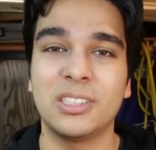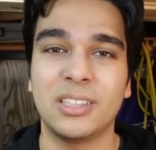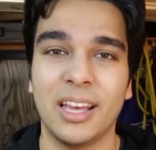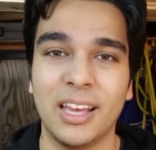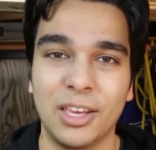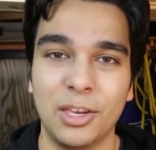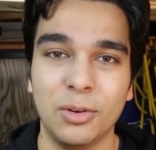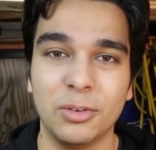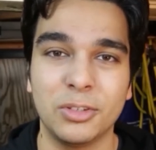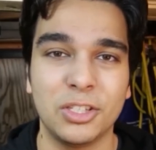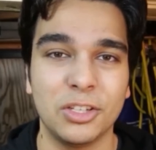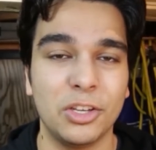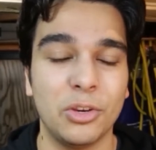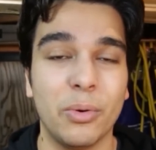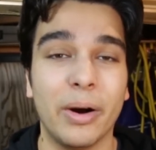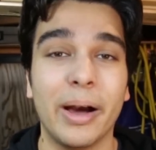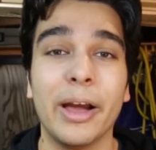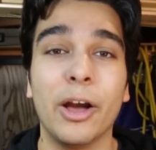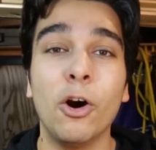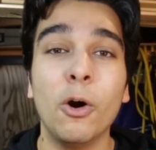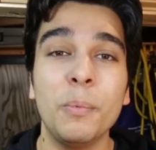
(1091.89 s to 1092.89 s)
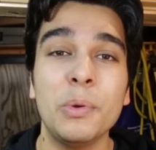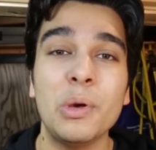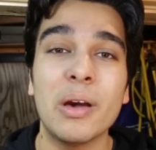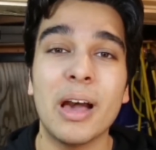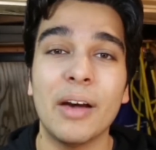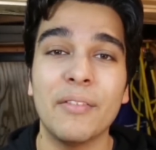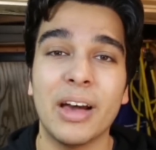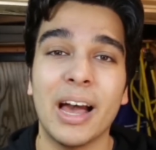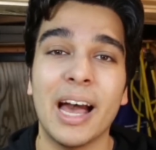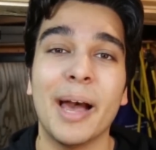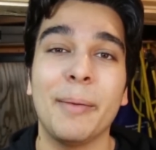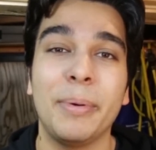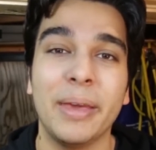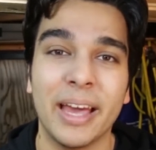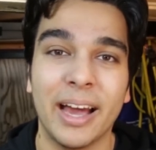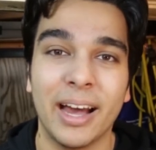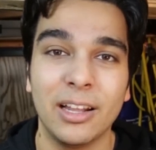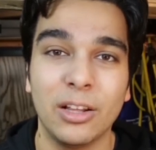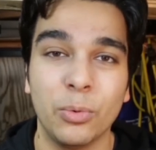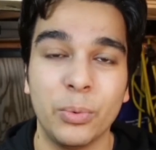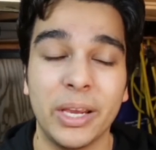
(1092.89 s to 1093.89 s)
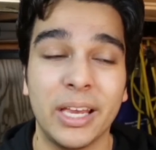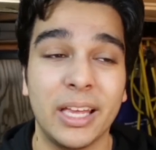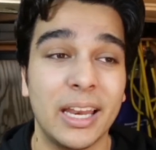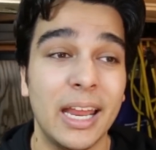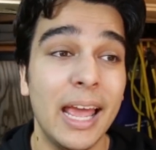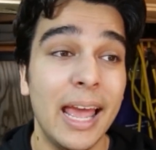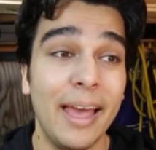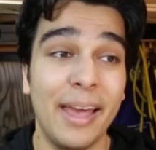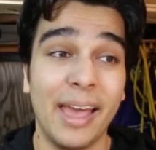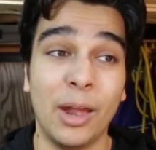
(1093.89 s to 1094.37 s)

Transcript: thank you to you. I hope you have a happy Halloween.